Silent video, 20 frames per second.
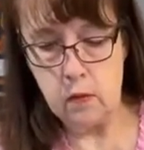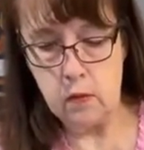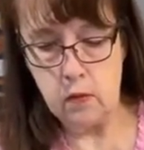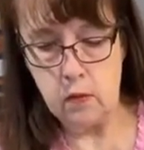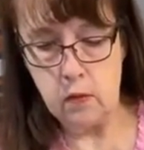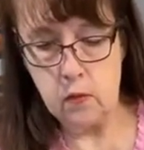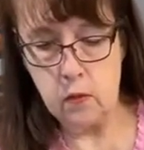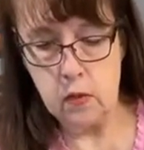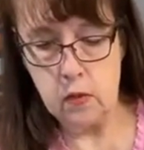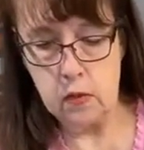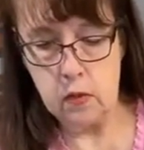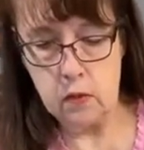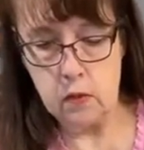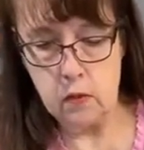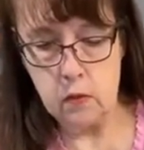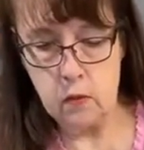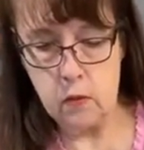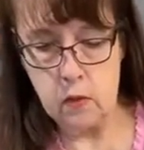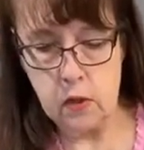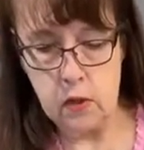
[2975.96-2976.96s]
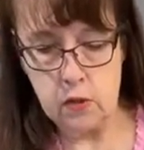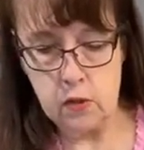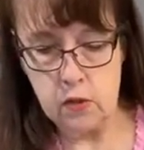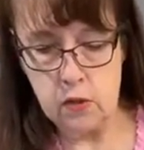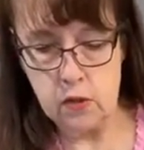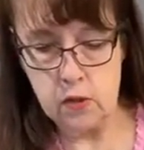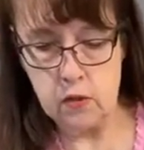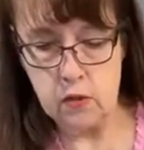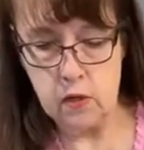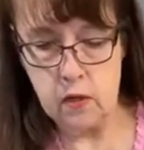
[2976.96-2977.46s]
Duke wants to
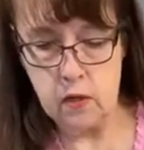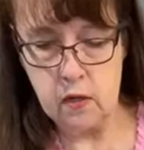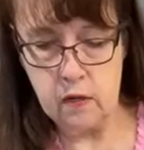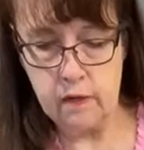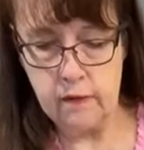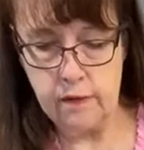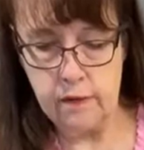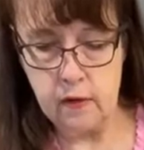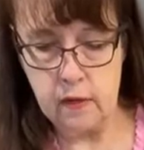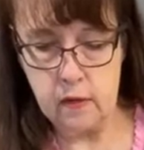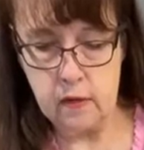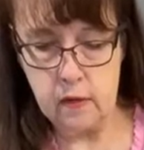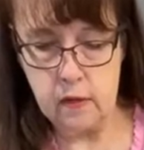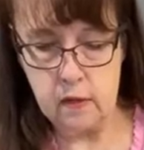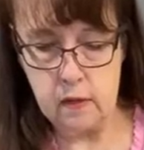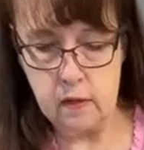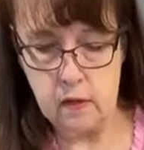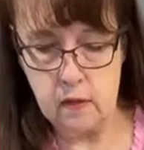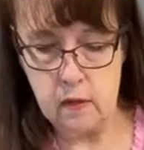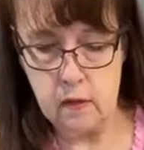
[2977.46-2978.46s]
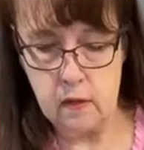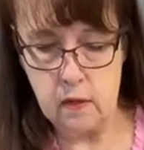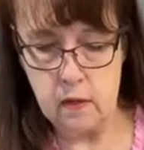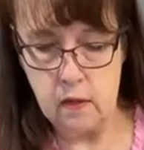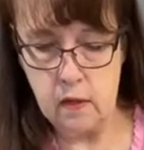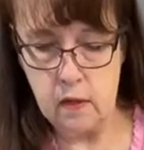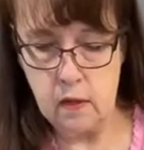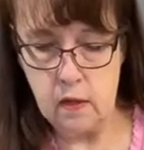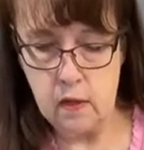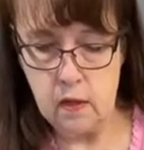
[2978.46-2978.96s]
watch Young Frankenstein.
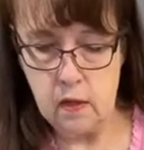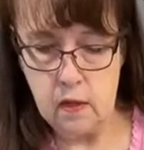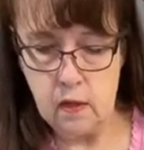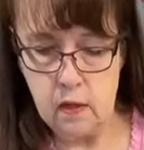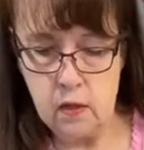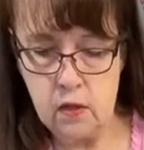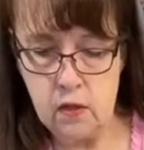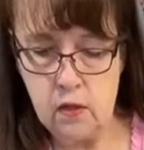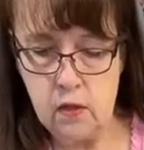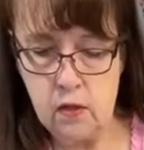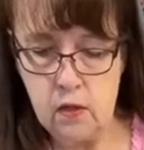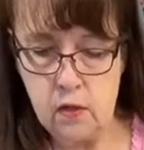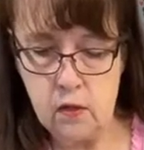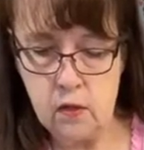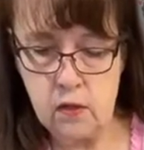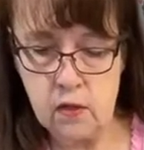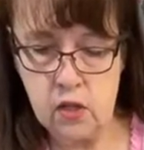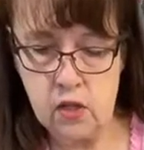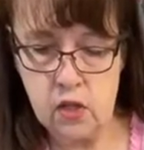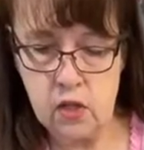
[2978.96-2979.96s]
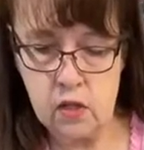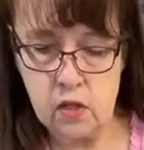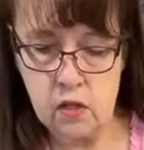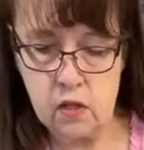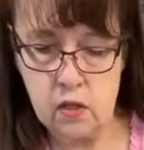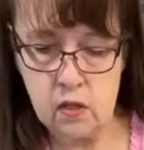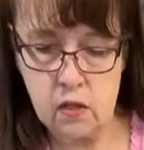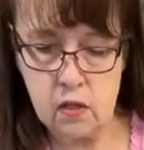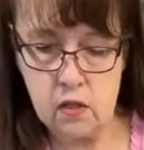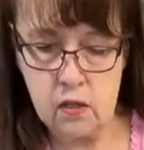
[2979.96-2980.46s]
Duke
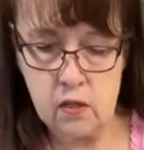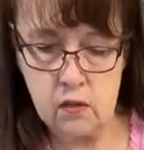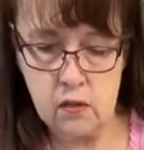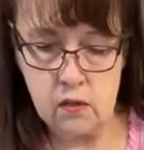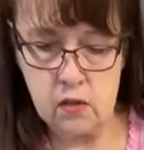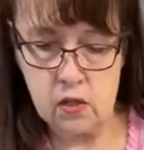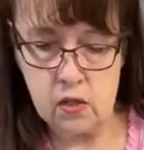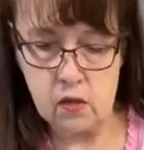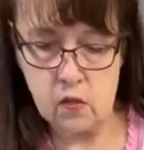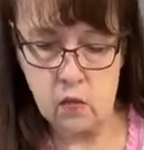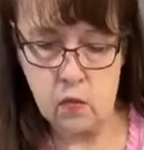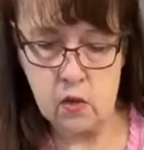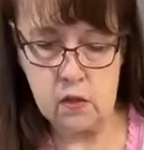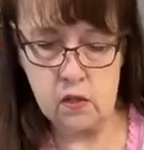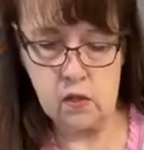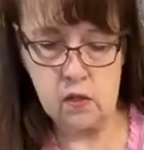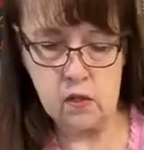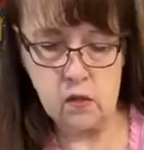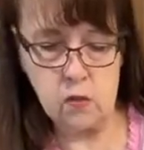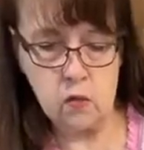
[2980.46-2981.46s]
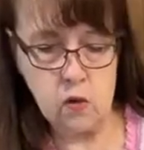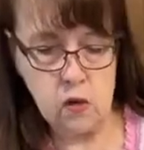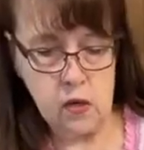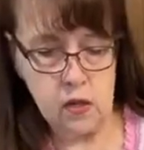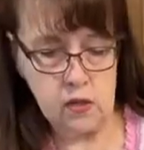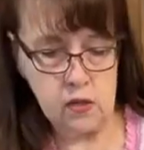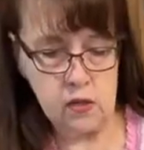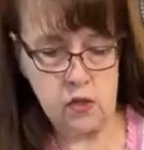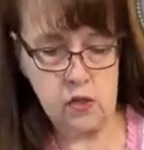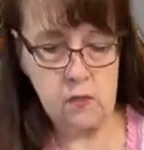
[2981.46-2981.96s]
just Duke just wants to
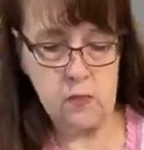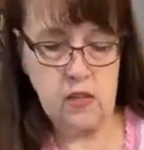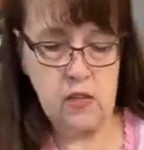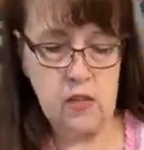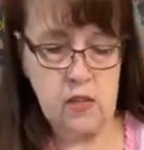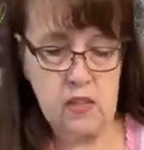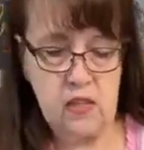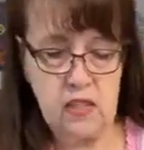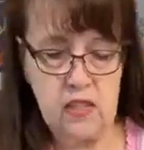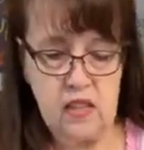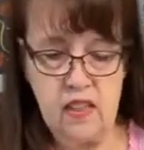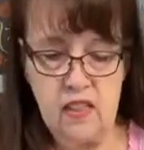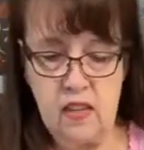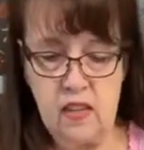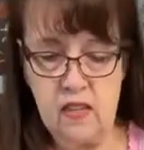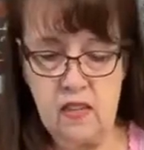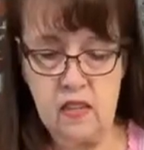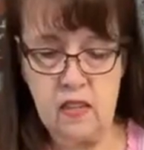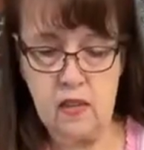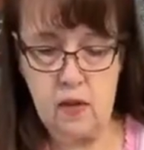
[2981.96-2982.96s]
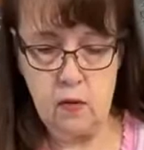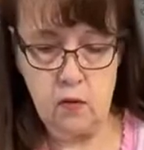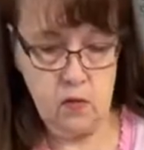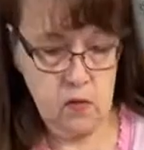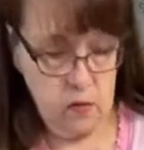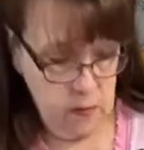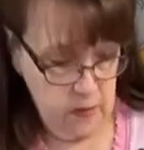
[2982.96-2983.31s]
watch because he thinks there will